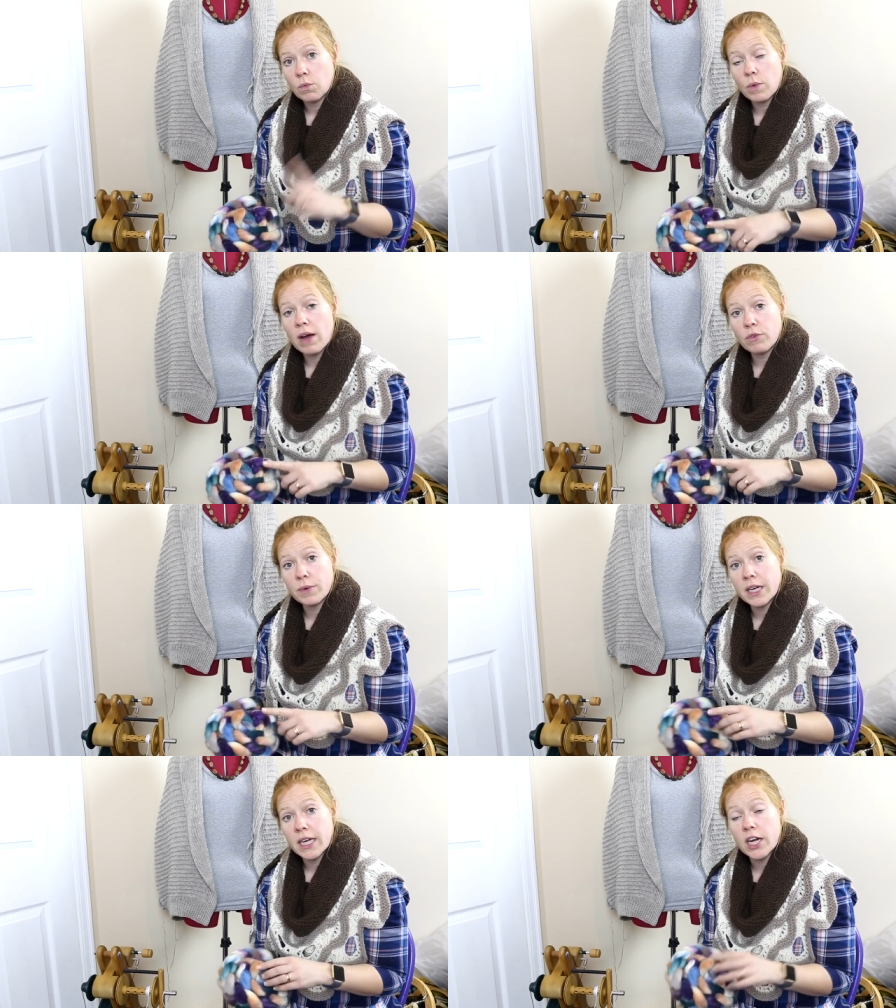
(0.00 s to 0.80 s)

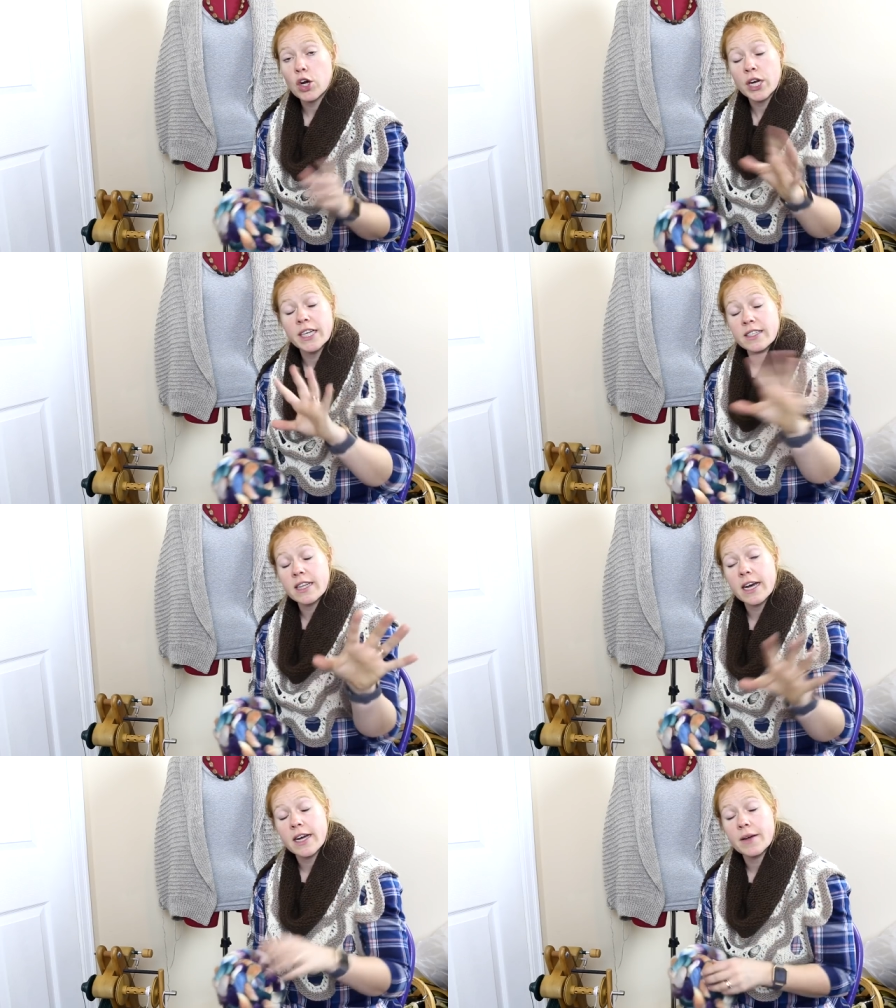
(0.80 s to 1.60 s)
Ravelry or into
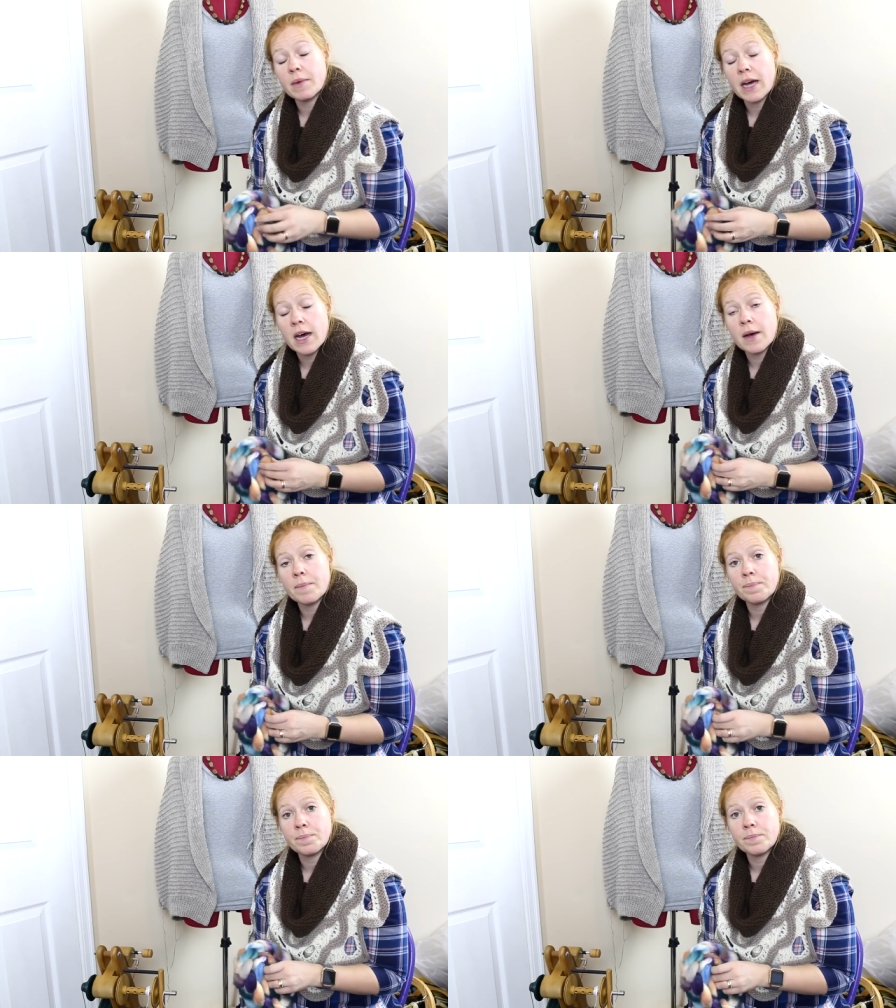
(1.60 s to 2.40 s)
the
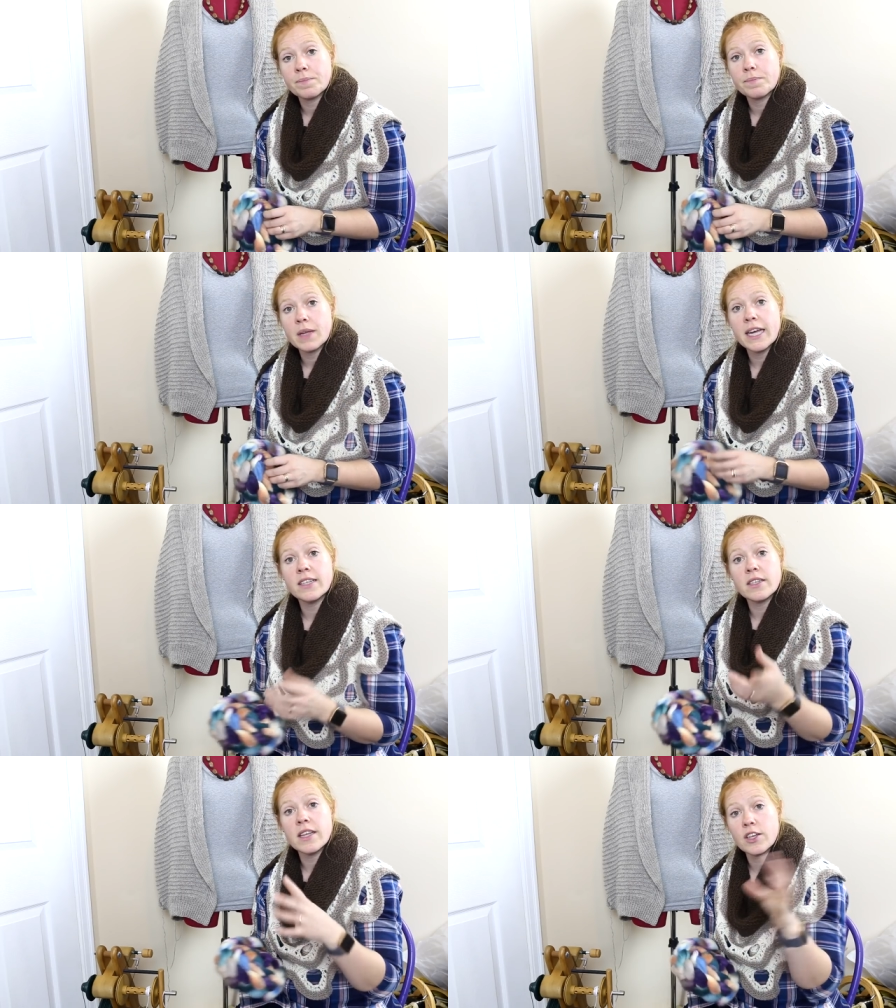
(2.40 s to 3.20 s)
um,
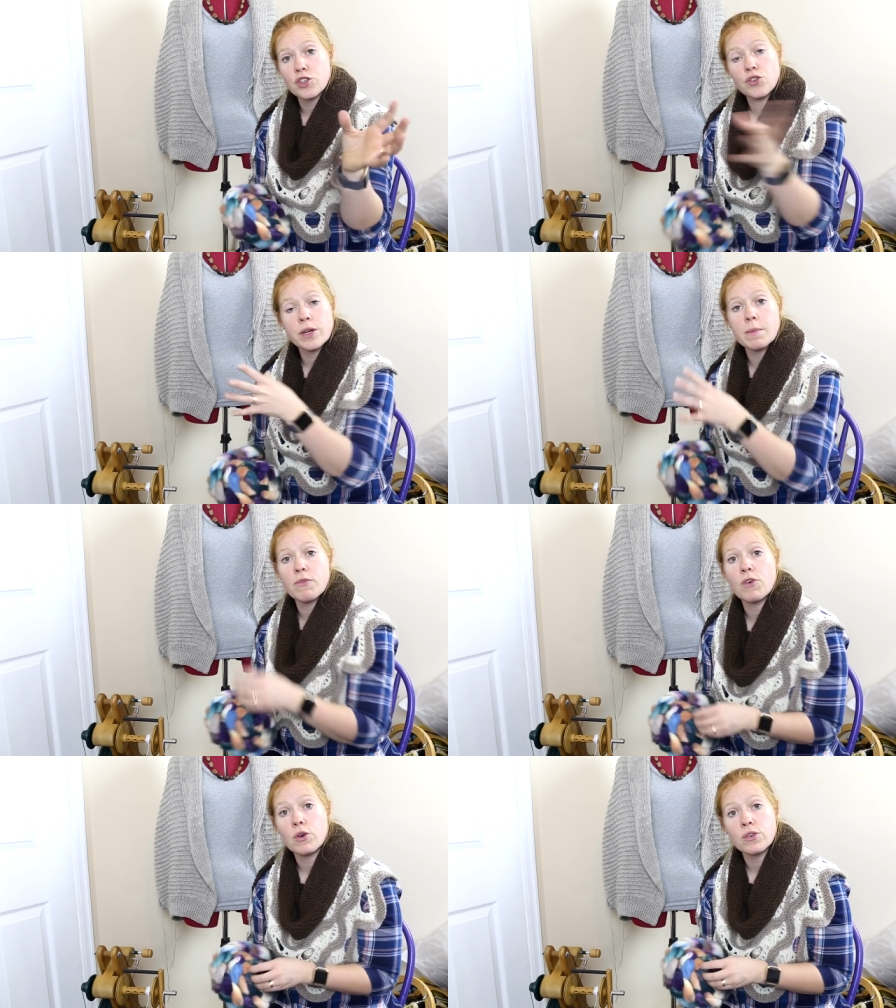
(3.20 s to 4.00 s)
into the stream of
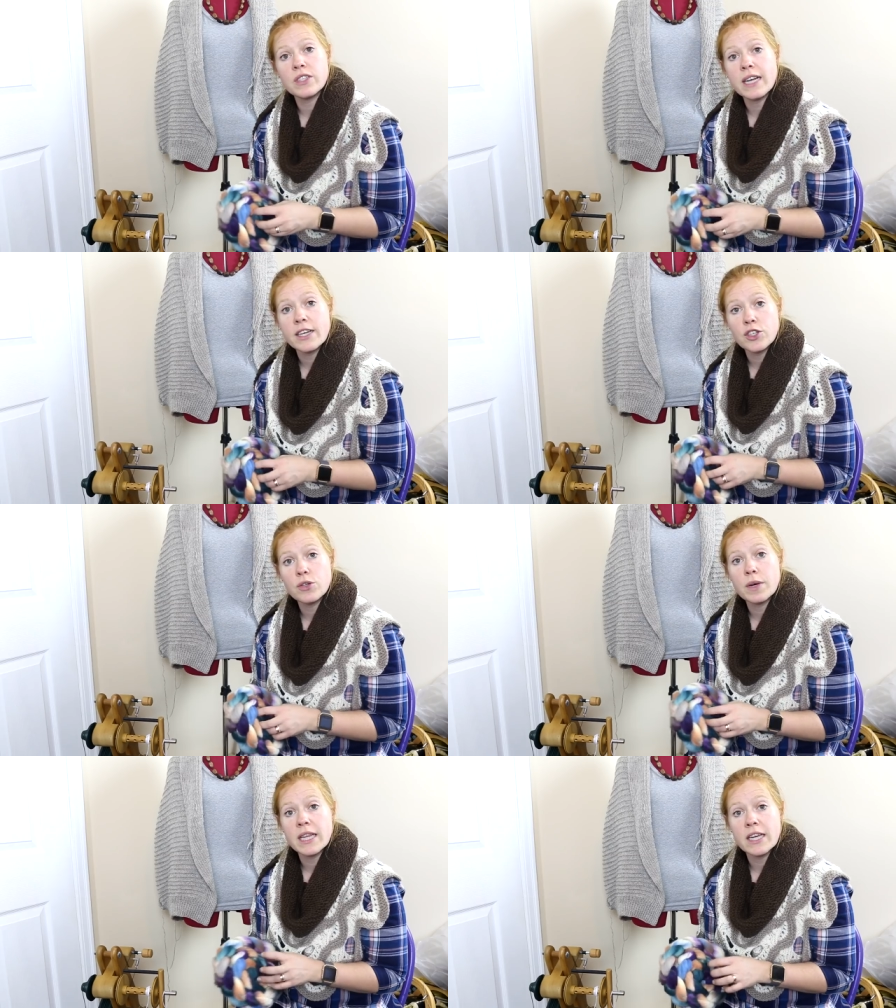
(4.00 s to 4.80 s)
photos that I
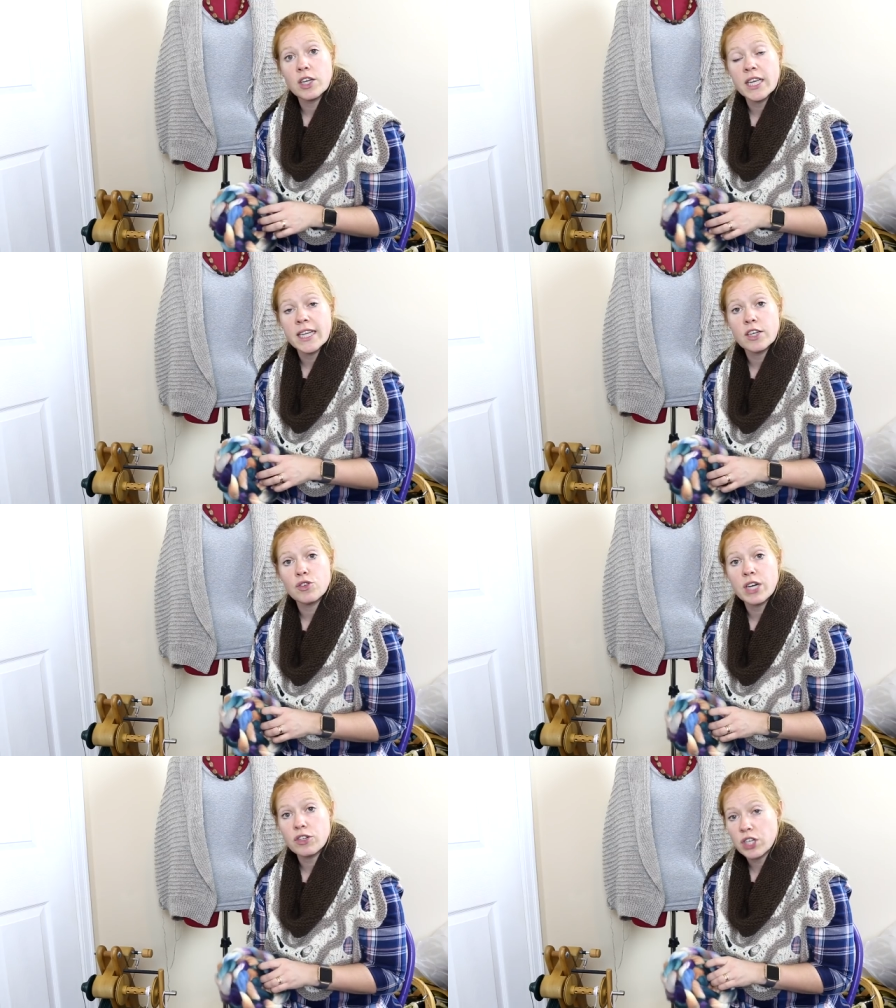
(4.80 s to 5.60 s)
do at the in the
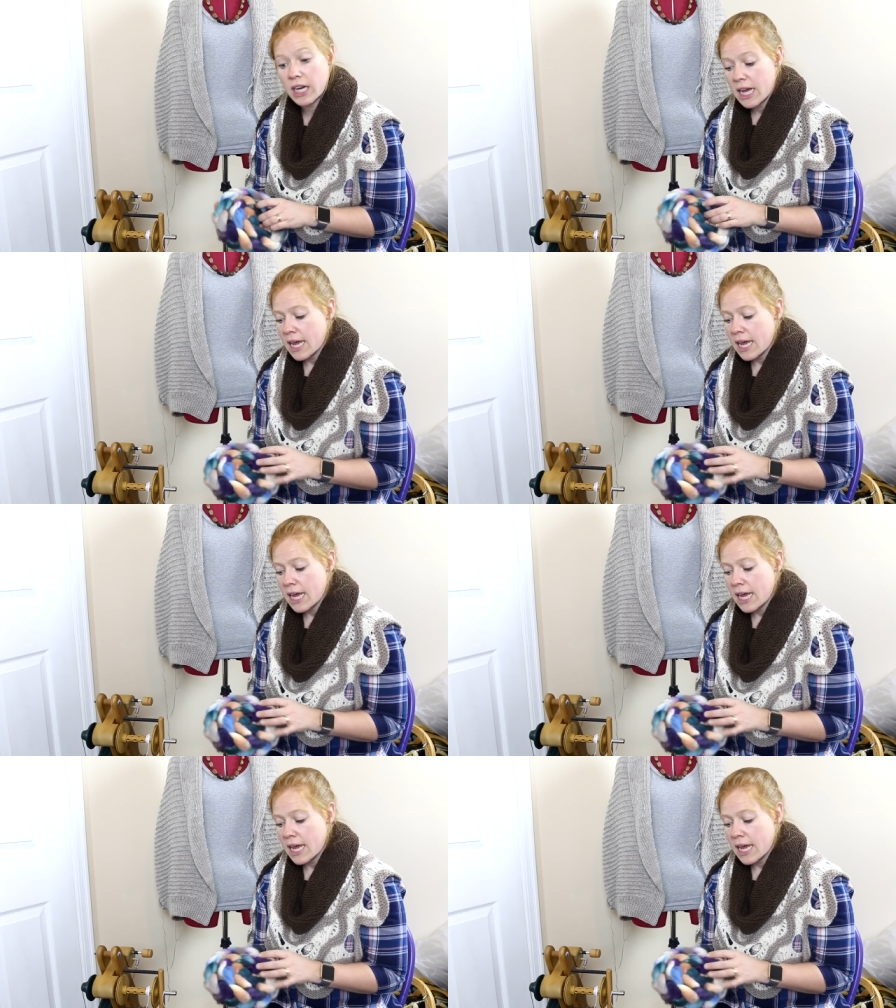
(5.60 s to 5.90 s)
introduction.